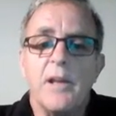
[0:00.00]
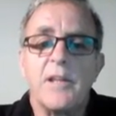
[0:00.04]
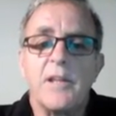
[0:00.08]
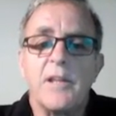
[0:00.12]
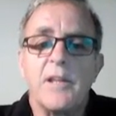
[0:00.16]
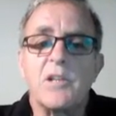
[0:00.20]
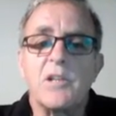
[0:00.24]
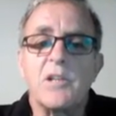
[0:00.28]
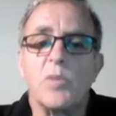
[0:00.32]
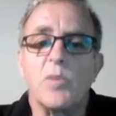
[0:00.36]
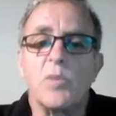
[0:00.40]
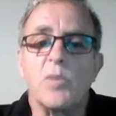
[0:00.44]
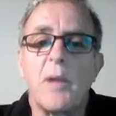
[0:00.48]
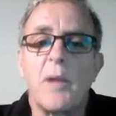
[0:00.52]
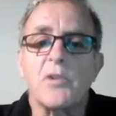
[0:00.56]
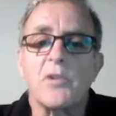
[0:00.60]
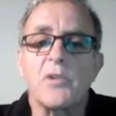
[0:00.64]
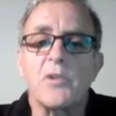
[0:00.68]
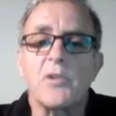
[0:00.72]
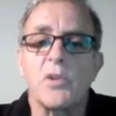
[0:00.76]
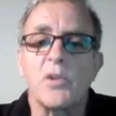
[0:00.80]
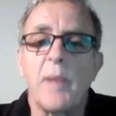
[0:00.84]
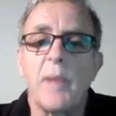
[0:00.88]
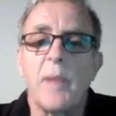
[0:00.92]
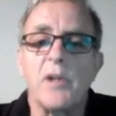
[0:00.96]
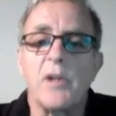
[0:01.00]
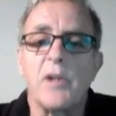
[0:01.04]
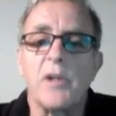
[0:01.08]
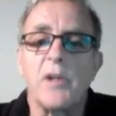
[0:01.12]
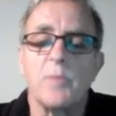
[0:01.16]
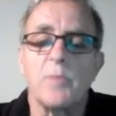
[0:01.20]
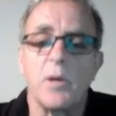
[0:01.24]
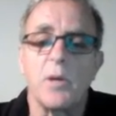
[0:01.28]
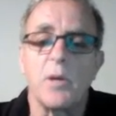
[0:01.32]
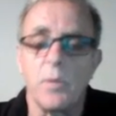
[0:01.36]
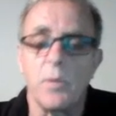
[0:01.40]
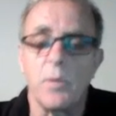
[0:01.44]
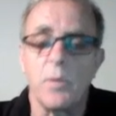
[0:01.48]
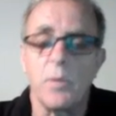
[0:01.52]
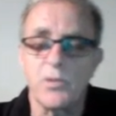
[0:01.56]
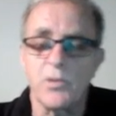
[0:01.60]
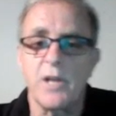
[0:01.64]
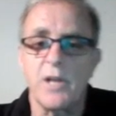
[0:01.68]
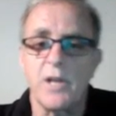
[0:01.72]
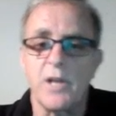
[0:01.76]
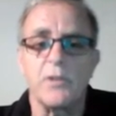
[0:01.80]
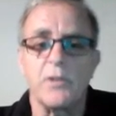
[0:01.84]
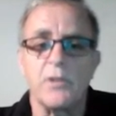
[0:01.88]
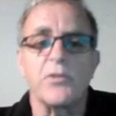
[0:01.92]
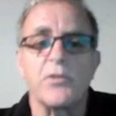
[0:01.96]
These little buttons on the page, by the way, will
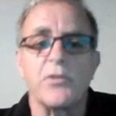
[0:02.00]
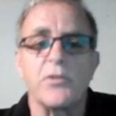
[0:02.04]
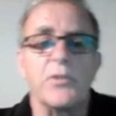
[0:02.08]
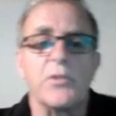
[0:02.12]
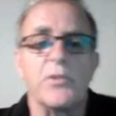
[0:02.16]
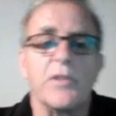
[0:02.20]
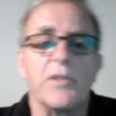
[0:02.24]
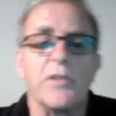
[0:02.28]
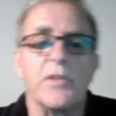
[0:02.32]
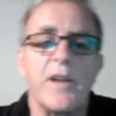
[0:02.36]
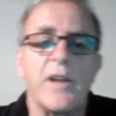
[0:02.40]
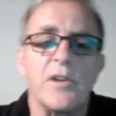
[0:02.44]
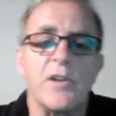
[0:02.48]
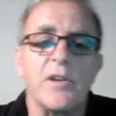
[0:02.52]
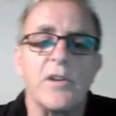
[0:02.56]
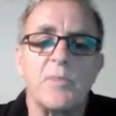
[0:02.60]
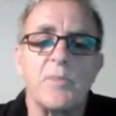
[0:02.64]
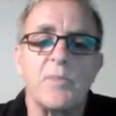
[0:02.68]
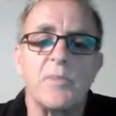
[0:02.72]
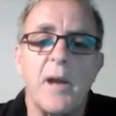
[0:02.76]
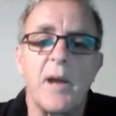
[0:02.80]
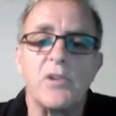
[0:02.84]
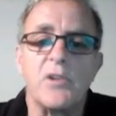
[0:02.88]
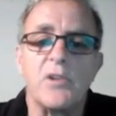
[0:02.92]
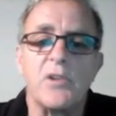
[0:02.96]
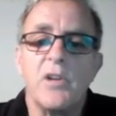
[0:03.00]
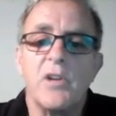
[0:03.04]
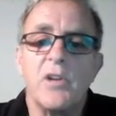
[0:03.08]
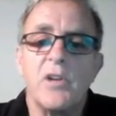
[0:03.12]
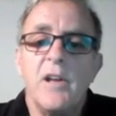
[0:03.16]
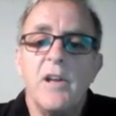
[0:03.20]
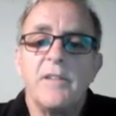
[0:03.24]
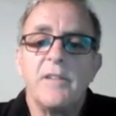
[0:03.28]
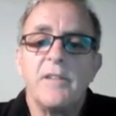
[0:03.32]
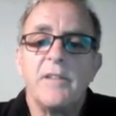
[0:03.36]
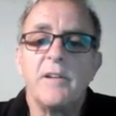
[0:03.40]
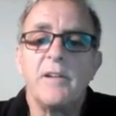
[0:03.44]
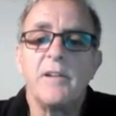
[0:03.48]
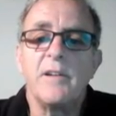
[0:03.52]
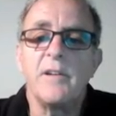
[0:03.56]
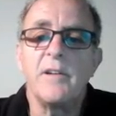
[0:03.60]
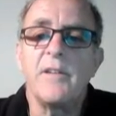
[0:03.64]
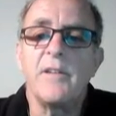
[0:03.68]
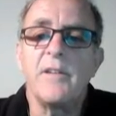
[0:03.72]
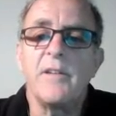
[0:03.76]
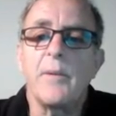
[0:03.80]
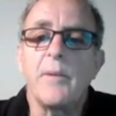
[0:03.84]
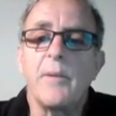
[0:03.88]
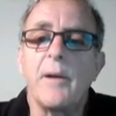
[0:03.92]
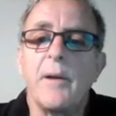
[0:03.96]
take you through to the vendors page. It's
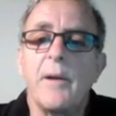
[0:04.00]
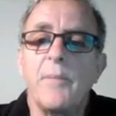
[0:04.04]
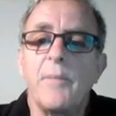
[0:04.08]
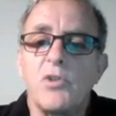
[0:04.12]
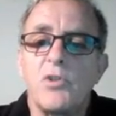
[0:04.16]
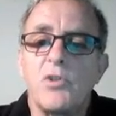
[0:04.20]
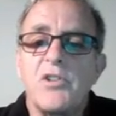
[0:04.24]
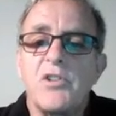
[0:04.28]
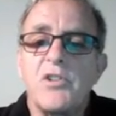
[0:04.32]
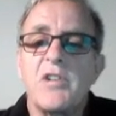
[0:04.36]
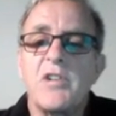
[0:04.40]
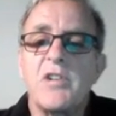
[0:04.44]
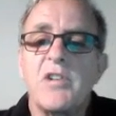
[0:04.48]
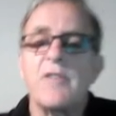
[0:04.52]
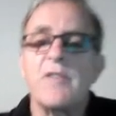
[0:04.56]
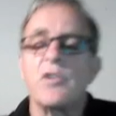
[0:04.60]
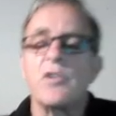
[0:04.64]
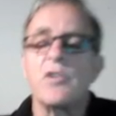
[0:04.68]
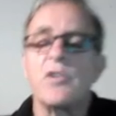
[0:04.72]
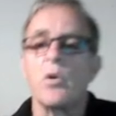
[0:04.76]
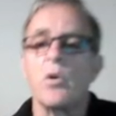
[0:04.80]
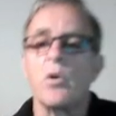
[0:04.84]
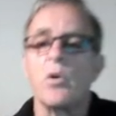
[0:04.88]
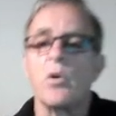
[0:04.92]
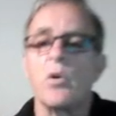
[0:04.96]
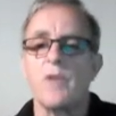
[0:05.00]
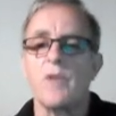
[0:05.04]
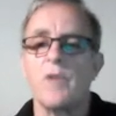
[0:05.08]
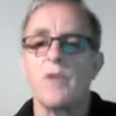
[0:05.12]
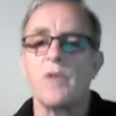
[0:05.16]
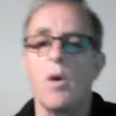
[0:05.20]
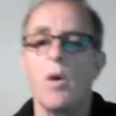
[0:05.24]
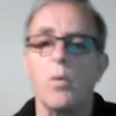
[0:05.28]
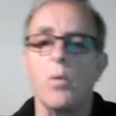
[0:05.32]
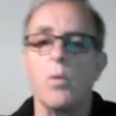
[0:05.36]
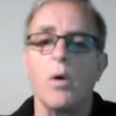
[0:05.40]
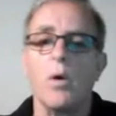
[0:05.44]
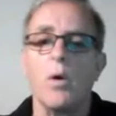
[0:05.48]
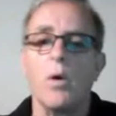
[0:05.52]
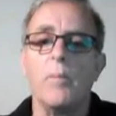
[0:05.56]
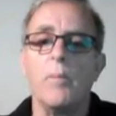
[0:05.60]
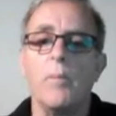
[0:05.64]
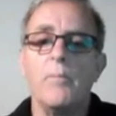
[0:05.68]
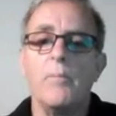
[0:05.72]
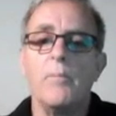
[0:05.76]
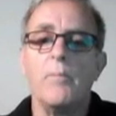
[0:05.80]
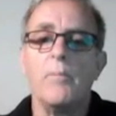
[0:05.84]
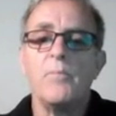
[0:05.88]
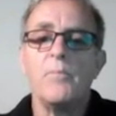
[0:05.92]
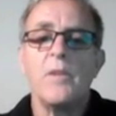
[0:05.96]
$37, the whole
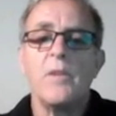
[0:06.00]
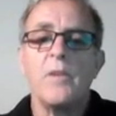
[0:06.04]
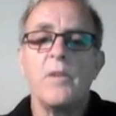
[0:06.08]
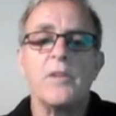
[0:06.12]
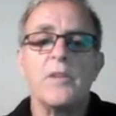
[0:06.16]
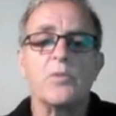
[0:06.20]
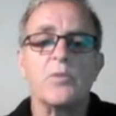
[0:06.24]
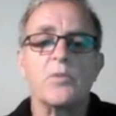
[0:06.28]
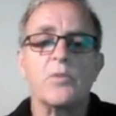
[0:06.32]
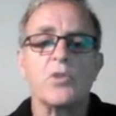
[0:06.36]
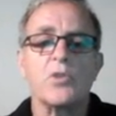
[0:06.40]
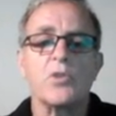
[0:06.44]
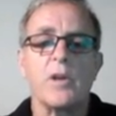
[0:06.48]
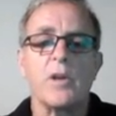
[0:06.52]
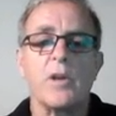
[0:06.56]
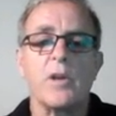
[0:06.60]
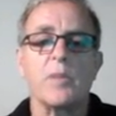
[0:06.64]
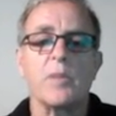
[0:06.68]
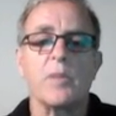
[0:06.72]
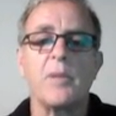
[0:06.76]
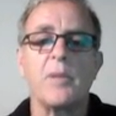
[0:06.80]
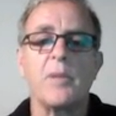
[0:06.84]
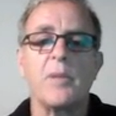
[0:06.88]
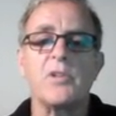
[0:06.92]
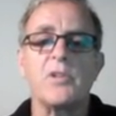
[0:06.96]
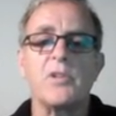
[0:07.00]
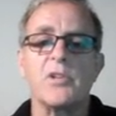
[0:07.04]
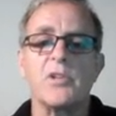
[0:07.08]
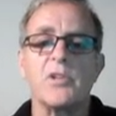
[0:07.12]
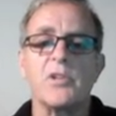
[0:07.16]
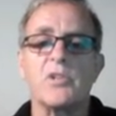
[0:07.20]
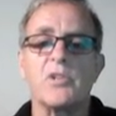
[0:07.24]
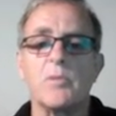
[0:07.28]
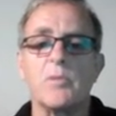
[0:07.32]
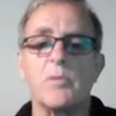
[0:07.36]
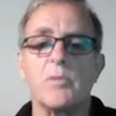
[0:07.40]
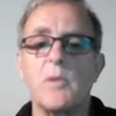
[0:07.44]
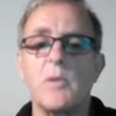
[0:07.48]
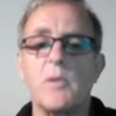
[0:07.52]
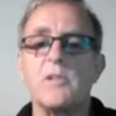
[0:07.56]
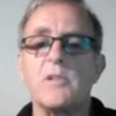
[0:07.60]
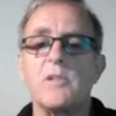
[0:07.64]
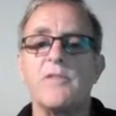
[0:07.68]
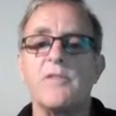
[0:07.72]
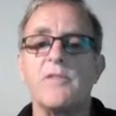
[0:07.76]
lot. This will show you a complete system, 20